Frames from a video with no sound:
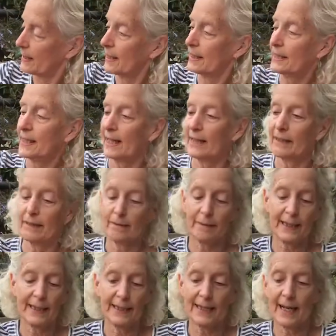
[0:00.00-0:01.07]
container
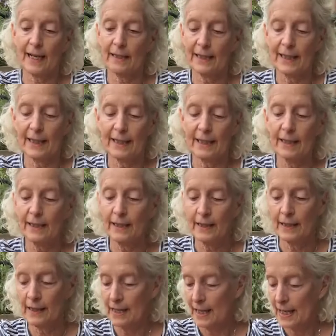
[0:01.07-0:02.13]
right down here.
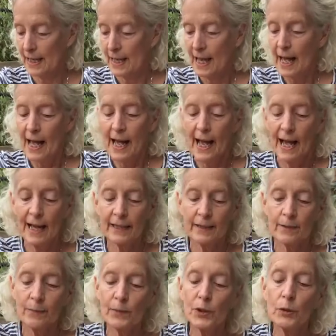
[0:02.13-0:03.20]

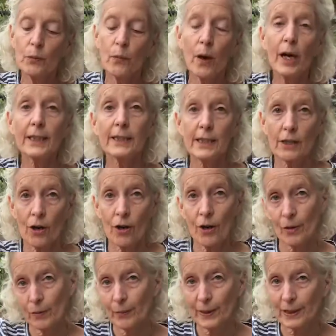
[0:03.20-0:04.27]
And you want to
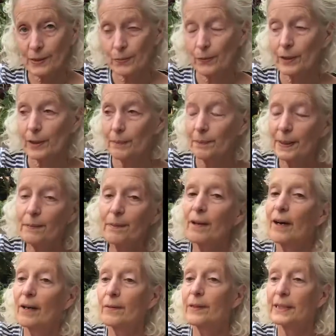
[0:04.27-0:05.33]
always water. People
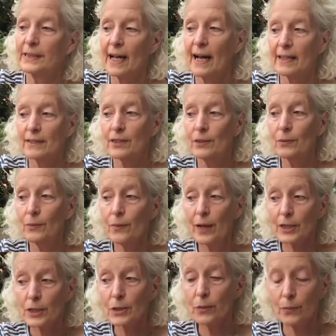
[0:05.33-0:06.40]
always ask, you
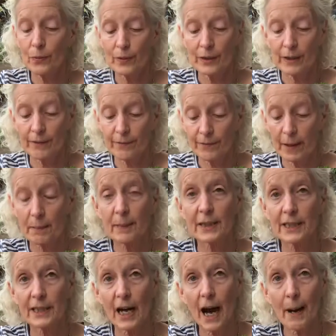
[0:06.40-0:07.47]
want to water from
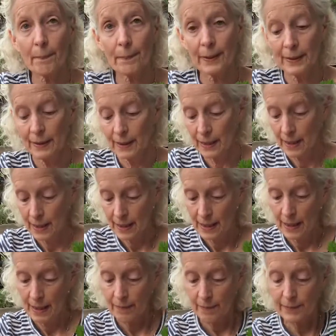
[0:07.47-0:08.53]
the top
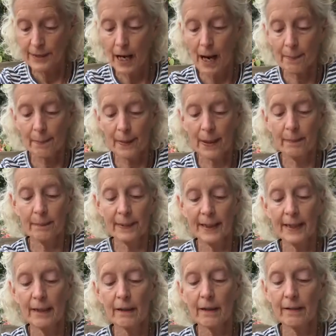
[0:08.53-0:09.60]
up
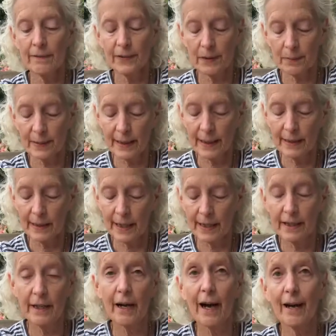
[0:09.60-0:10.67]
here of your plant
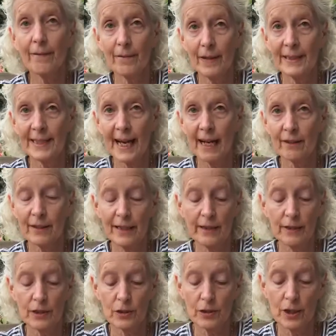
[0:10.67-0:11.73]
and not down
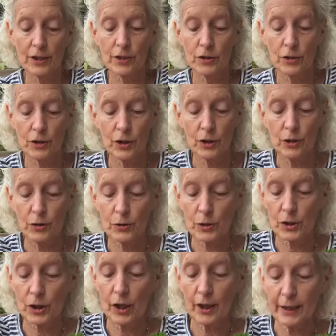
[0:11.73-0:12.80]
in the saucer. So you
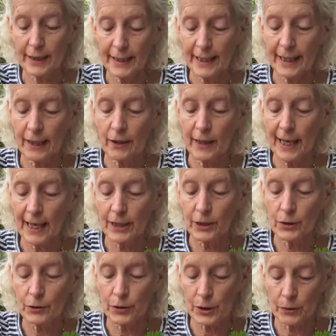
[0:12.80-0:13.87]
start here
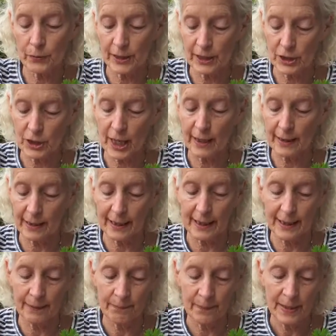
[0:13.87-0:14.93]
and you do it
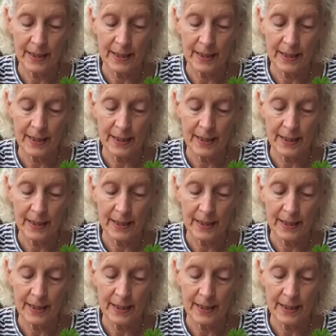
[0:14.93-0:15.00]
gently